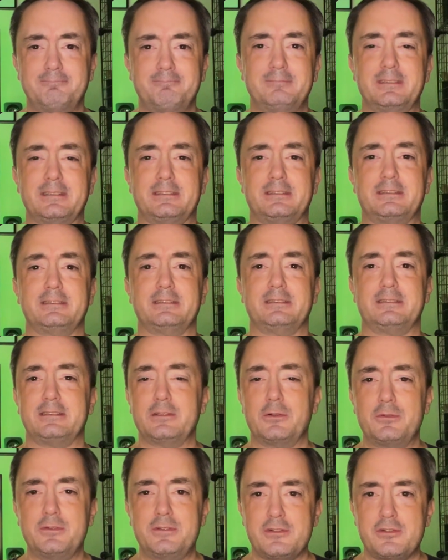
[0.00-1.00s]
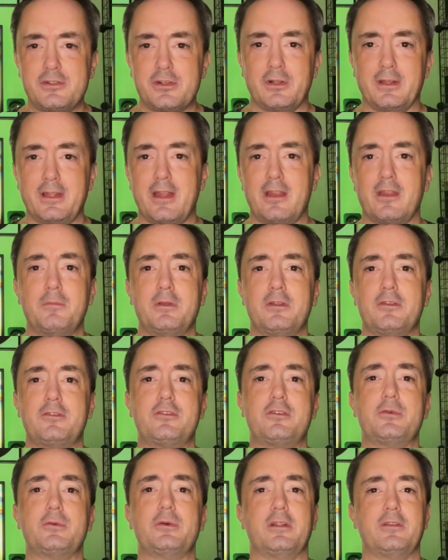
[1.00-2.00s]
it's no digital elements
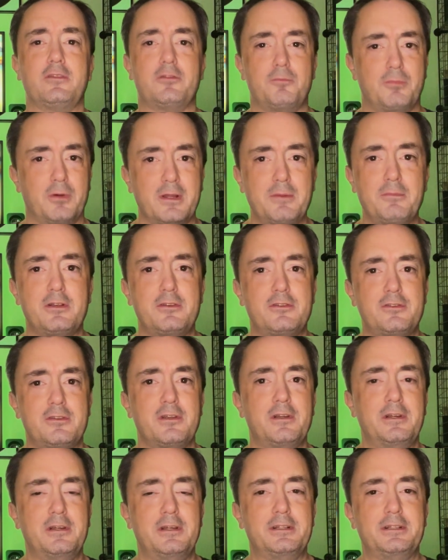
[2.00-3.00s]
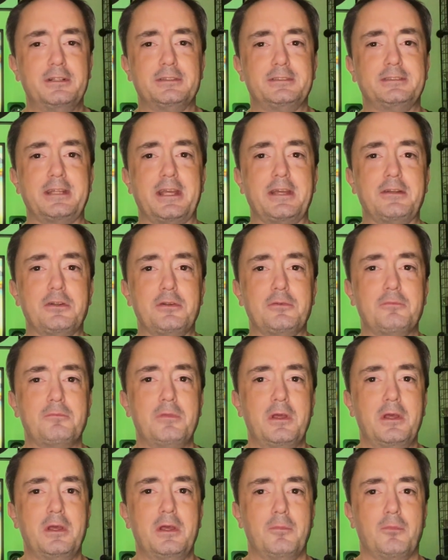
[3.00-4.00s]
to it. It's pretty much your standard
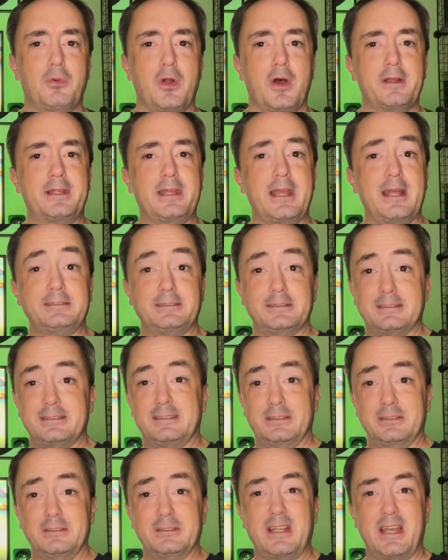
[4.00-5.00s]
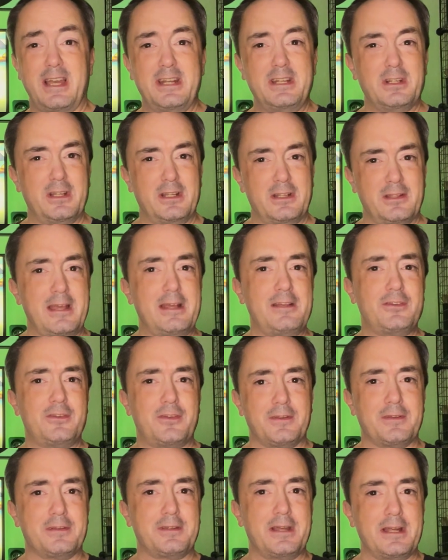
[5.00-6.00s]
broadcast. It's still kind of, it has
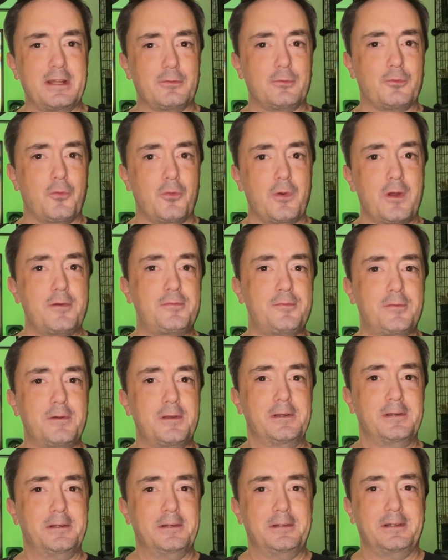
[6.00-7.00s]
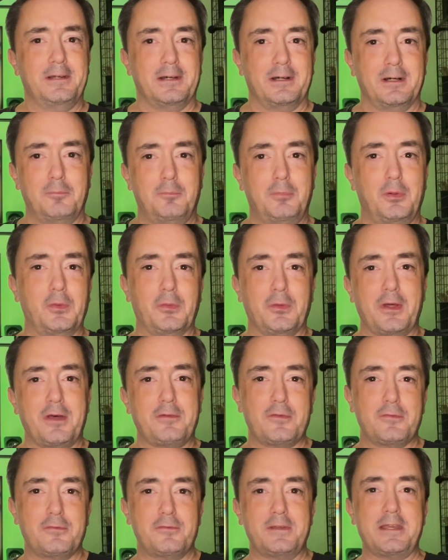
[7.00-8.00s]
a kind of rough, pulled off
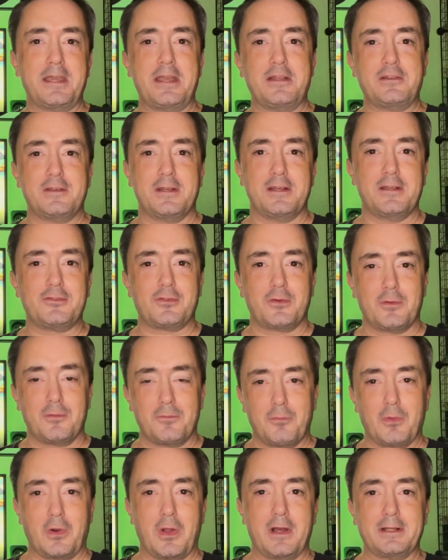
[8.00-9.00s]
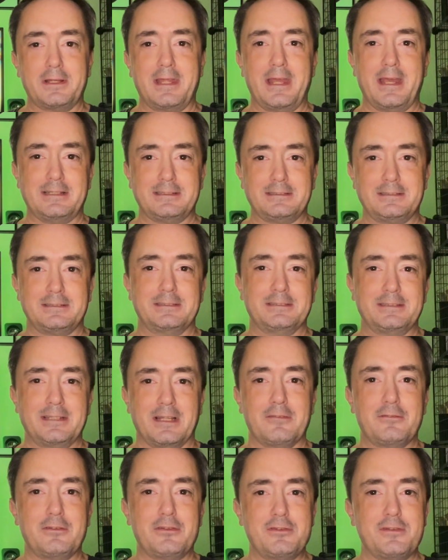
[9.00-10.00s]
of VHS or broadcast and
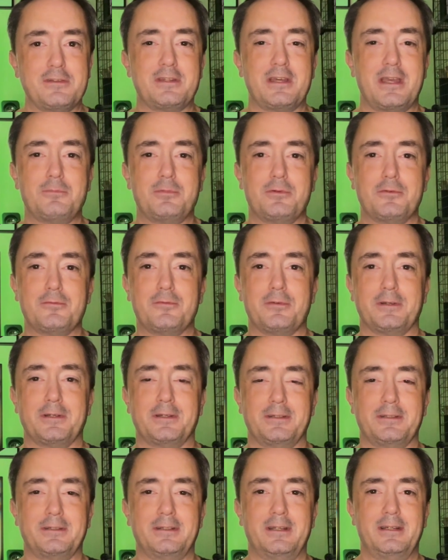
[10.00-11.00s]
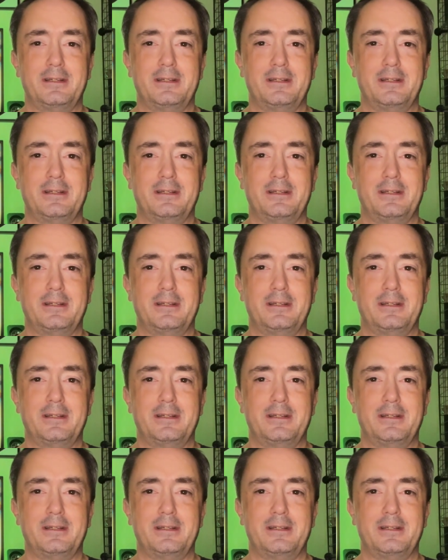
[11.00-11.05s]
television type of,